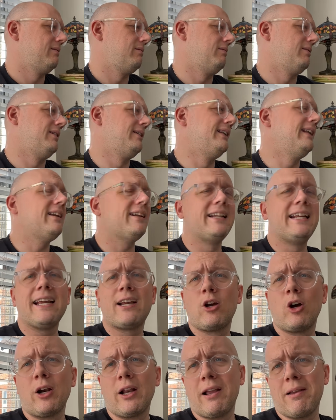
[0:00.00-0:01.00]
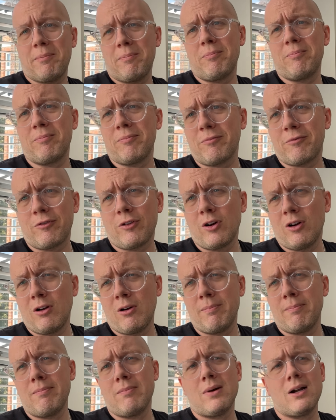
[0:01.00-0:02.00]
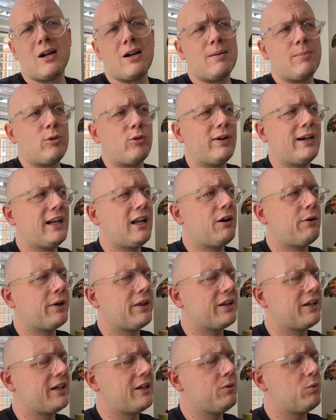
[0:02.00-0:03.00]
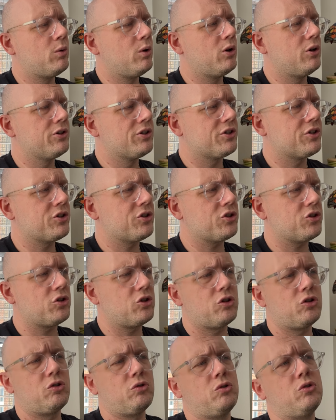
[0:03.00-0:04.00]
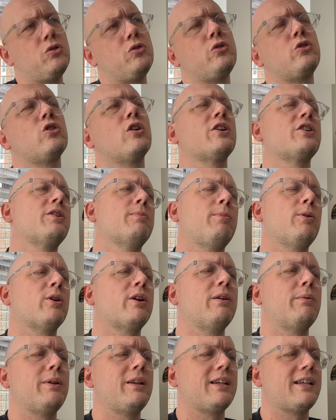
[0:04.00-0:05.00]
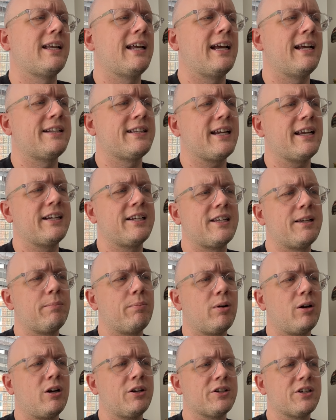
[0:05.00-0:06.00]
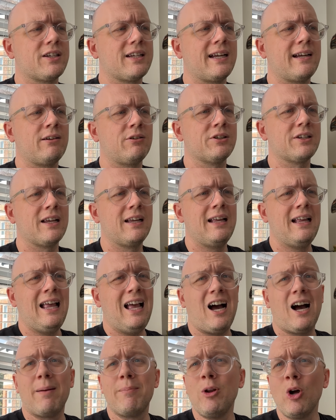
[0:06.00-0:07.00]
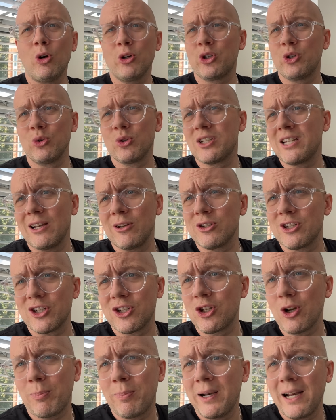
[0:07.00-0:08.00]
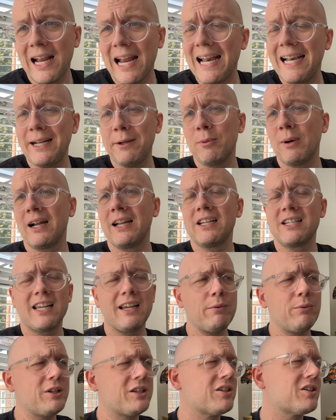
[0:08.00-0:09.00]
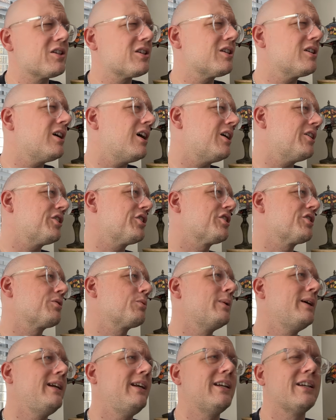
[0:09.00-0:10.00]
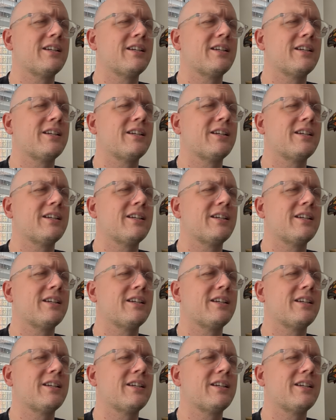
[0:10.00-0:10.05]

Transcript: a little nick on it from Murillo, I think it was, who tries to block it with his head, takes it past Sells. I'm not sure Sells is stopping it anyway. It's hit with such sweetness,